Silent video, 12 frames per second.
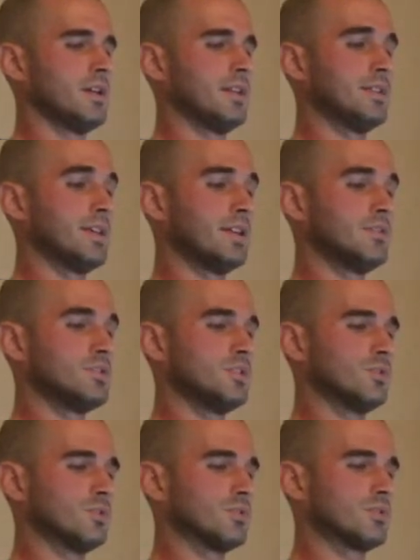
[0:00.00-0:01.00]
And then
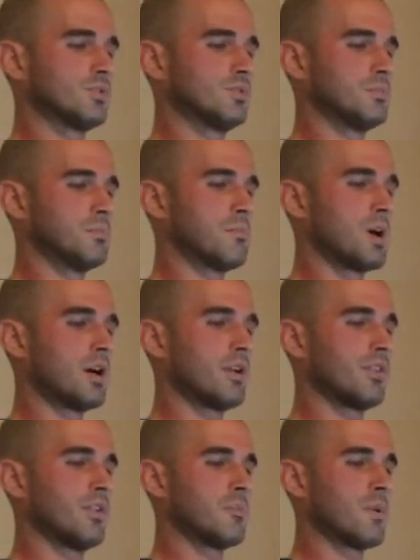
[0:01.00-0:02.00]
Jesus,
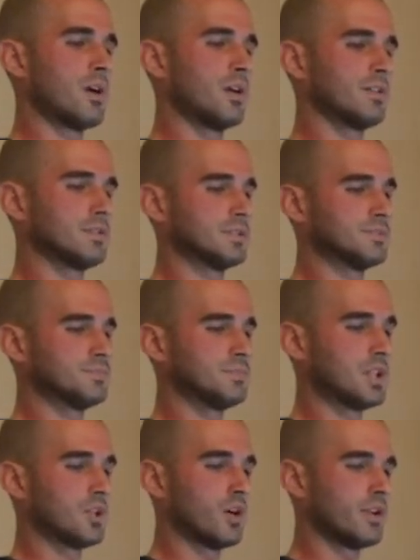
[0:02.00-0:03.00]
Martha, Martha,
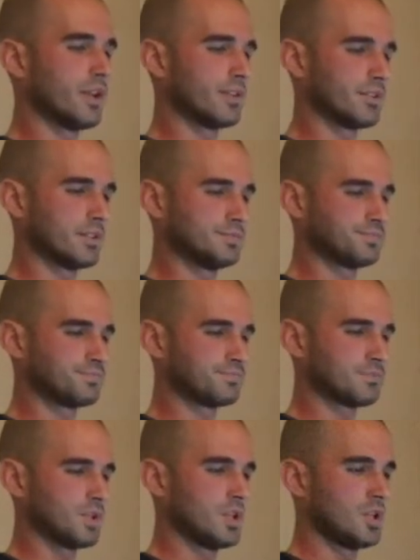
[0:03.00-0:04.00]
the Lord answered,
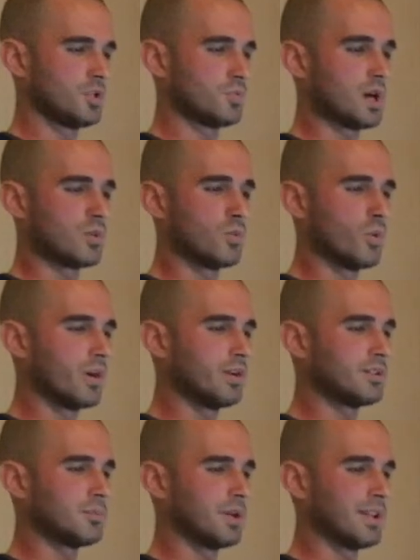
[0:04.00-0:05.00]
You are
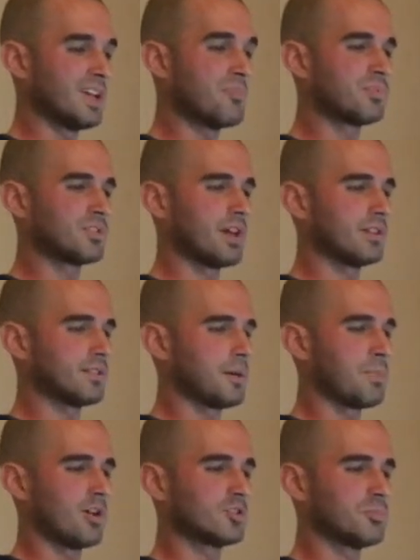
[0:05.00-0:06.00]
worried and upset
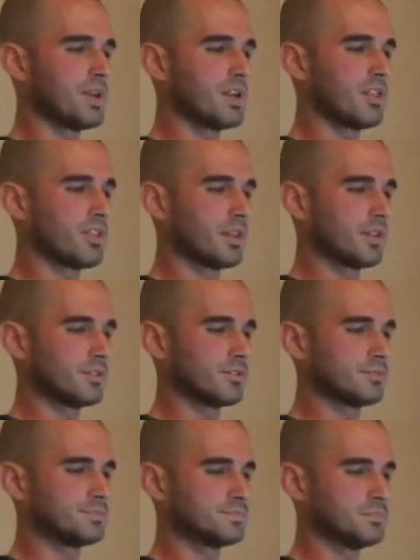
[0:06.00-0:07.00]
about many
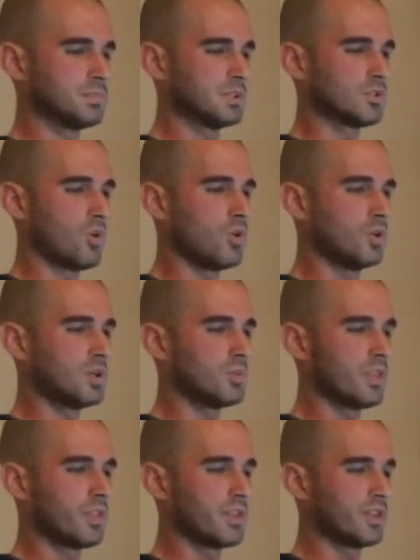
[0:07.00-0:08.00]
things, but only
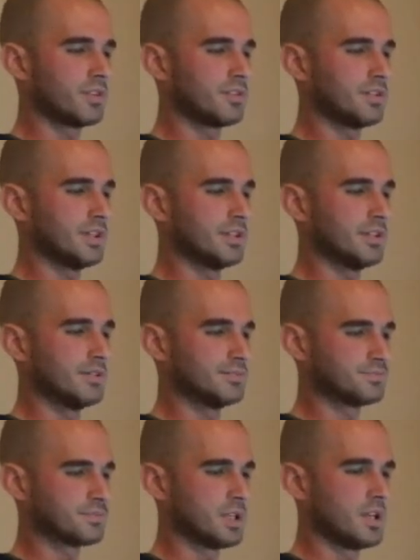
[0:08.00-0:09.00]
one thing is needed.
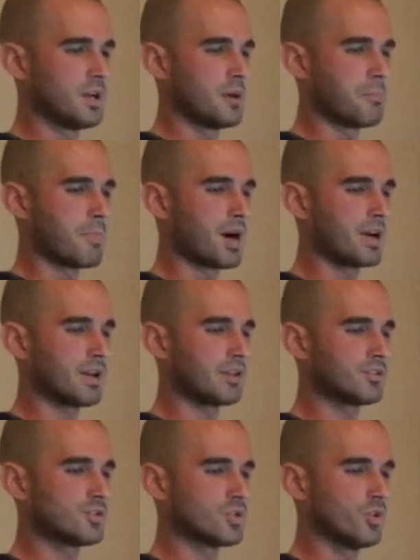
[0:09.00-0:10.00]
Mary
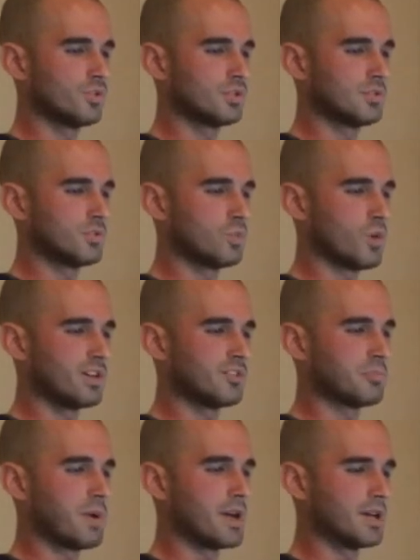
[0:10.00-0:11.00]
has chosen what
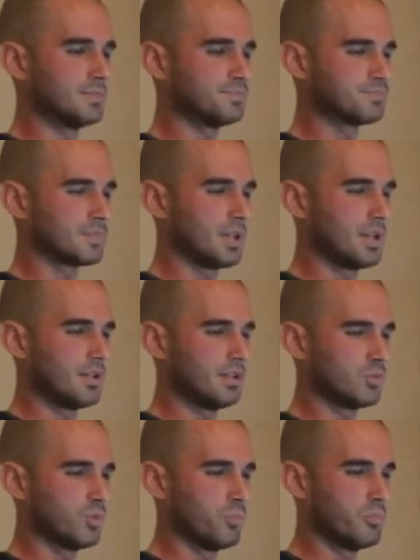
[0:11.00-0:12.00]
is better, and
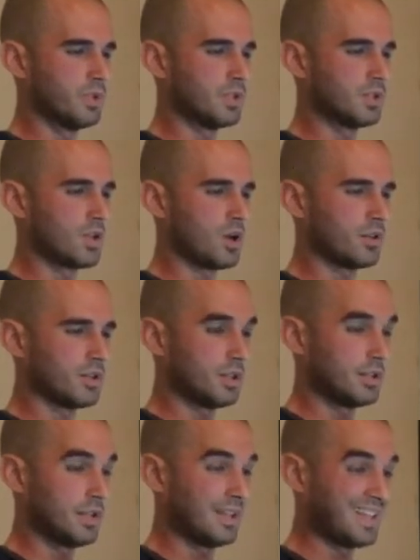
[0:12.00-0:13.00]
it will be not
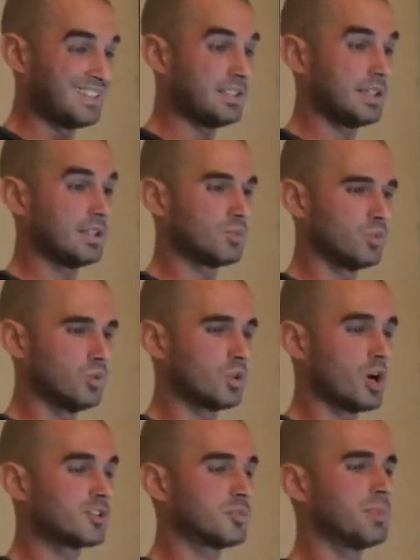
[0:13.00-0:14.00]
in and it will
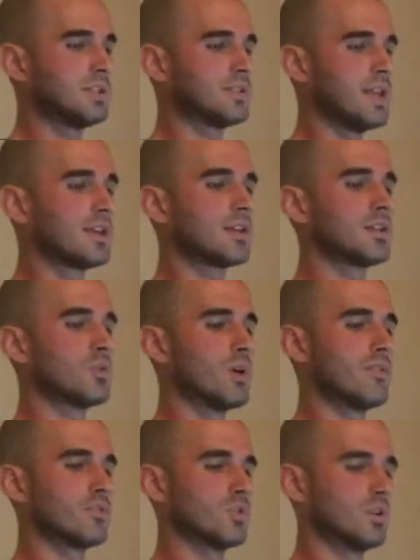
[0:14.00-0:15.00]
not be taken
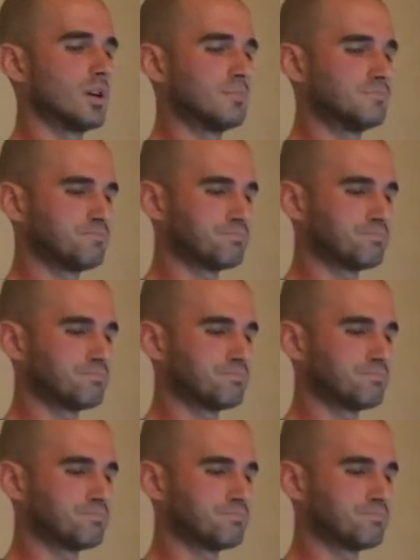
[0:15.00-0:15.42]
away from her.